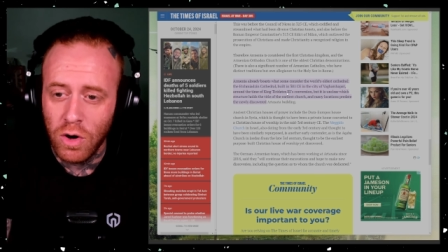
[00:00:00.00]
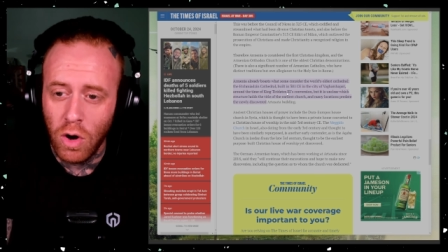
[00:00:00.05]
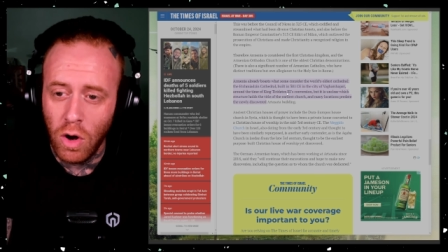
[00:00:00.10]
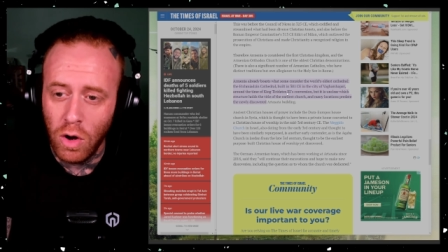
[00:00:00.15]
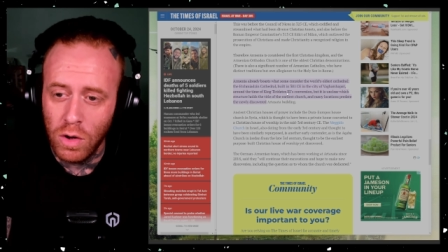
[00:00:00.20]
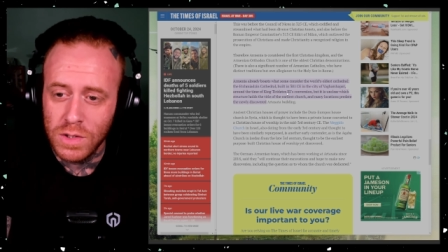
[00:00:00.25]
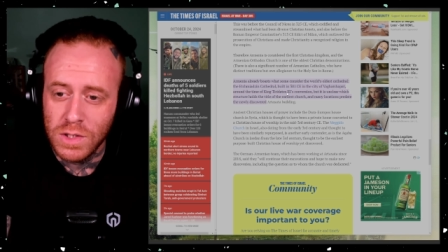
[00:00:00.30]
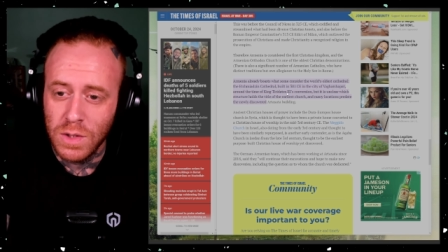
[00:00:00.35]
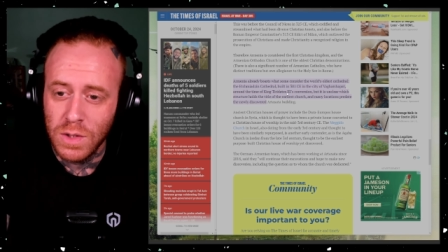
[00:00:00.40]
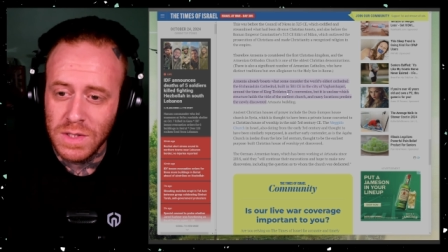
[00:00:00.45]
are
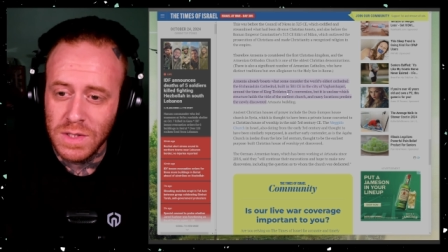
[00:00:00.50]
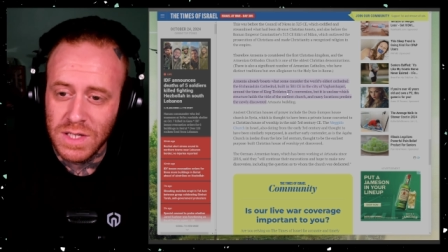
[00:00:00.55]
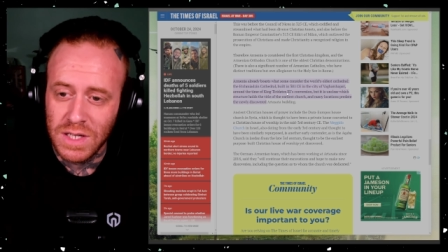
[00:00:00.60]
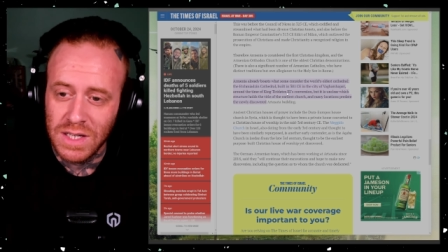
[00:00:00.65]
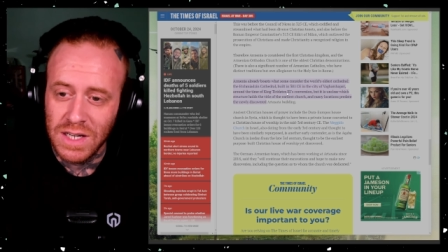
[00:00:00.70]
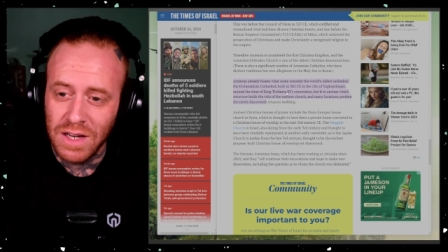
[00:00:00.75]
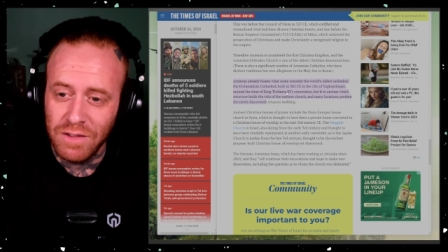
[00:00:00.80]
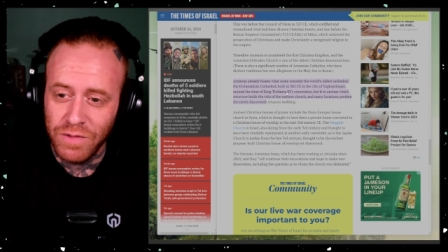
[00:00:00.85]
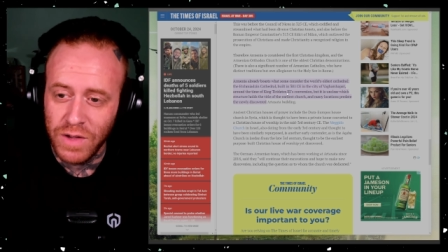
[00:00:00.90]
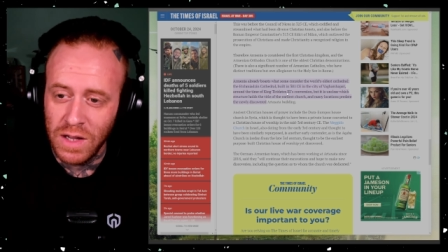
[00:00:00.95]
also a
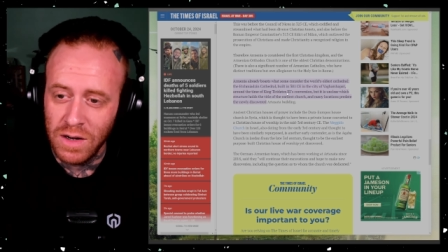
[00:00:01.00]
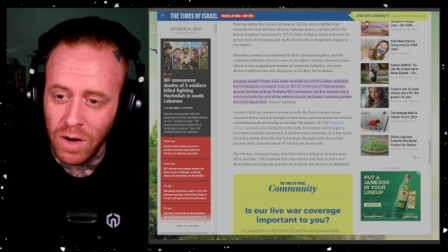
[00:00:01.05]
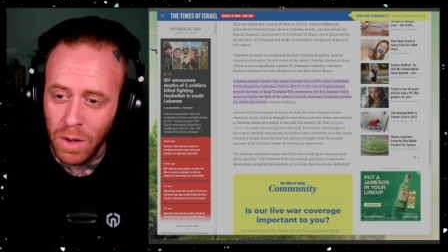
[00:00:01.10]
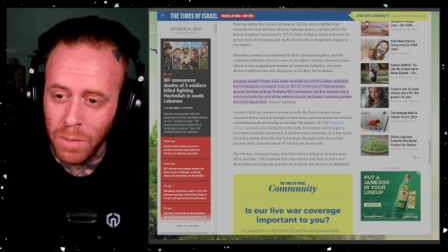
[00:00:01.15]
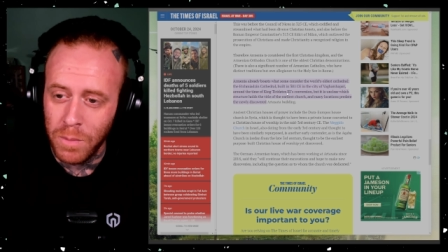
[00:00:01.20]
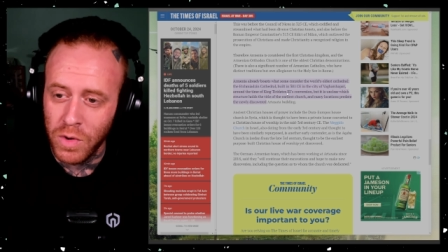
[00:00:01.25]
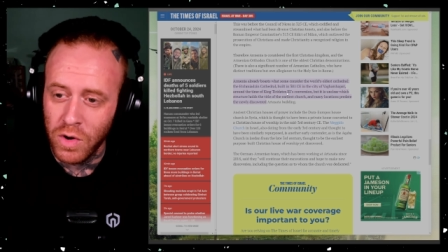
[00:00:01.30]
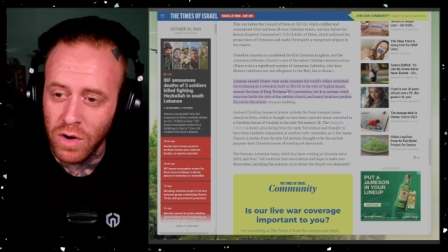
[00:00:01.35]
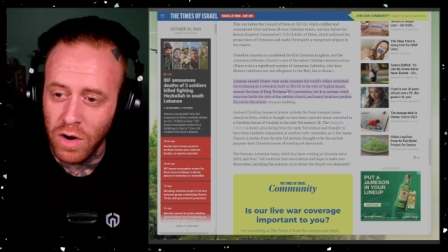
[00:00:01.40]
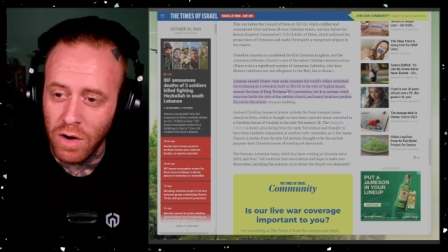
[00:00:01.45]
significant
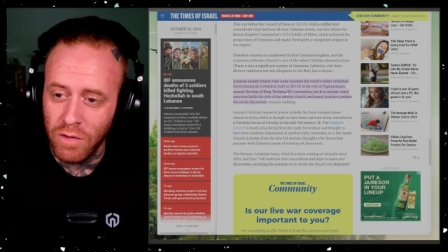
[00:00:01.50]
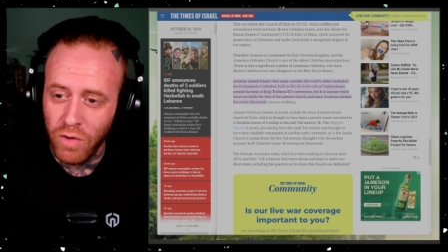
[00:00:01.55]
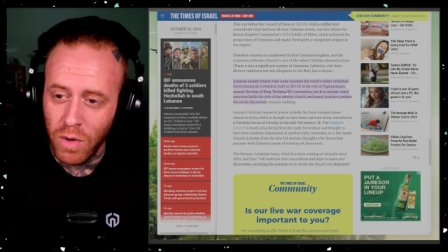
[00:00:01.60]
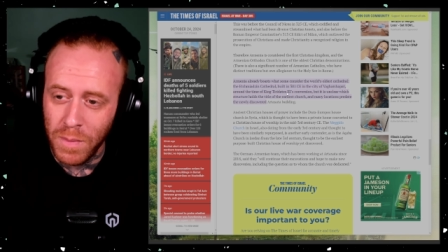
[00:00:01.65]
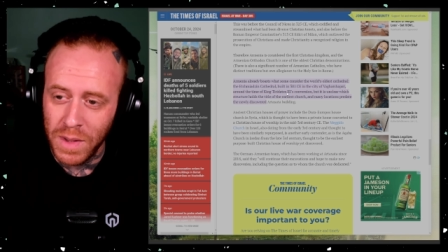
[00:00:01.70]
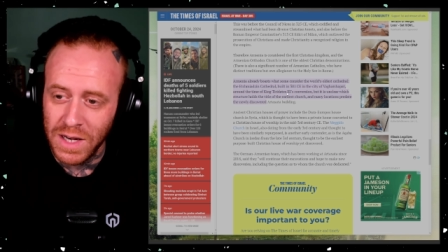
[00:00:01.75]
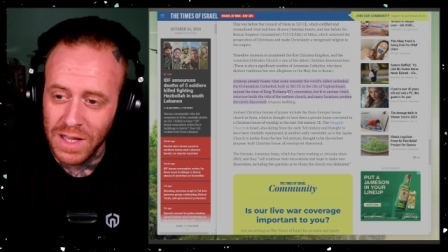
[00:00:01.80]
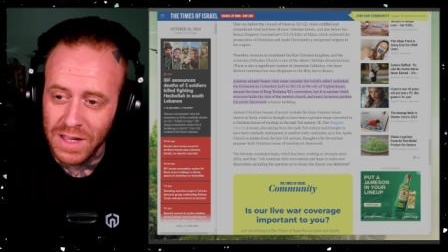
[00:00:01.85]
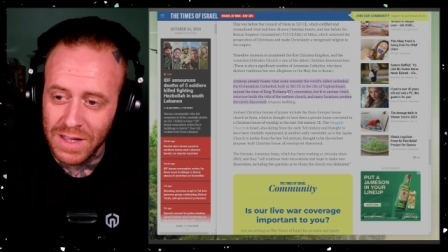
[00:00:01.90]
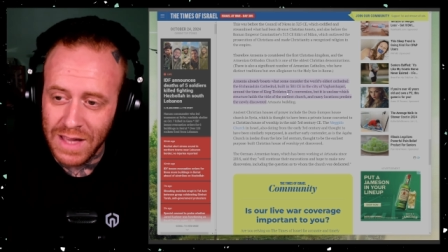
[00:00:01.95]
number of
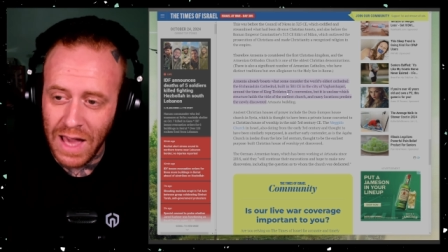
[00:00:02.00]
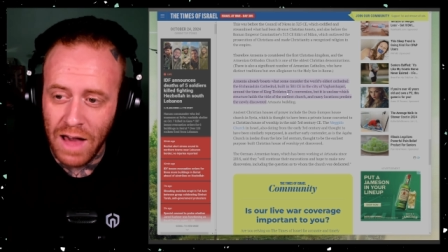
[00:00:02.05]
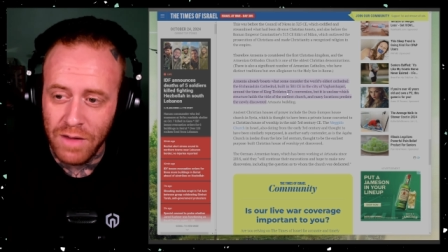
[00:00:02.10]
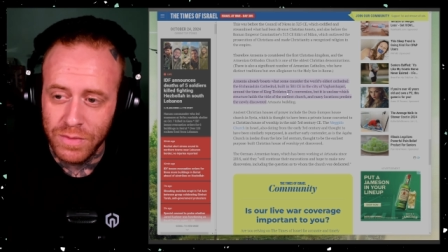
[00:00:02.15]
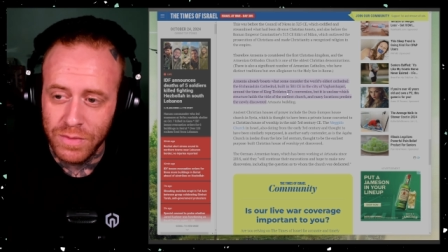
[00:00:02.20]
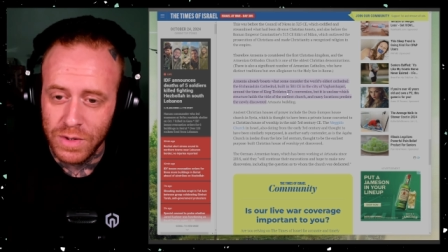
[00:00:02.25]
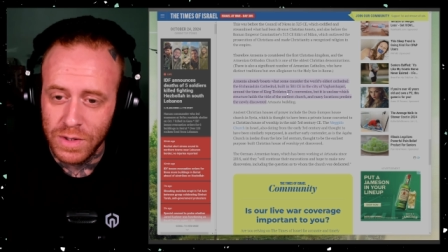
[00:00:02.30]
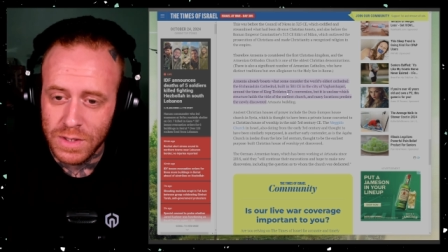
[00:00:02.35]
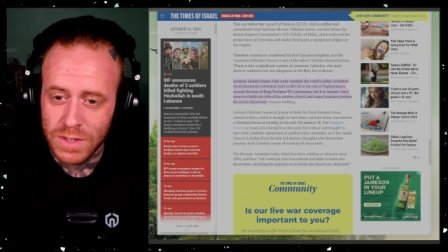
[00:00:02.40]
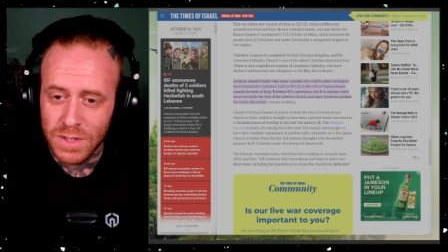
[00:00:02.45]
Armenian
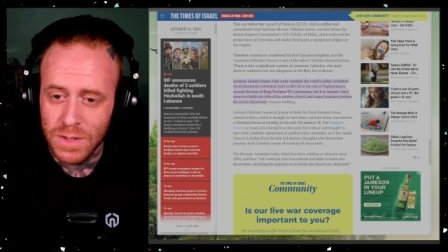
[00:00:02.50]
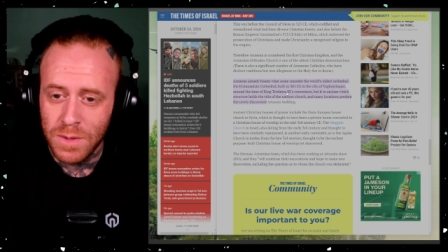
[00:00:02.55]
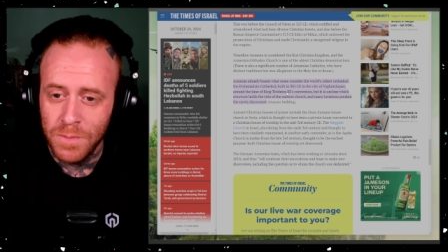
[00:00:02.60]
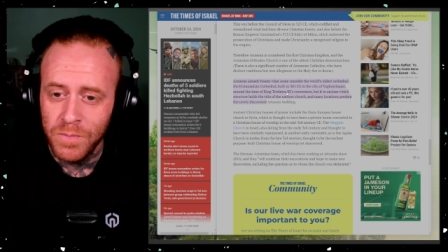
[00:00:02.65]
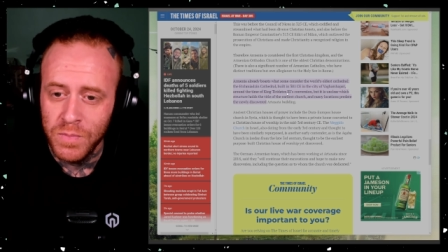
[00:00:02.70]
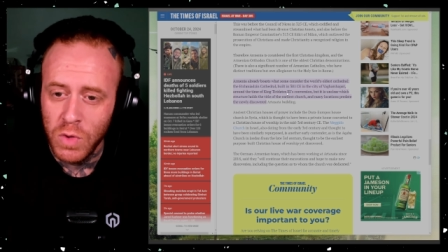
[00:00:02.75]
Catholics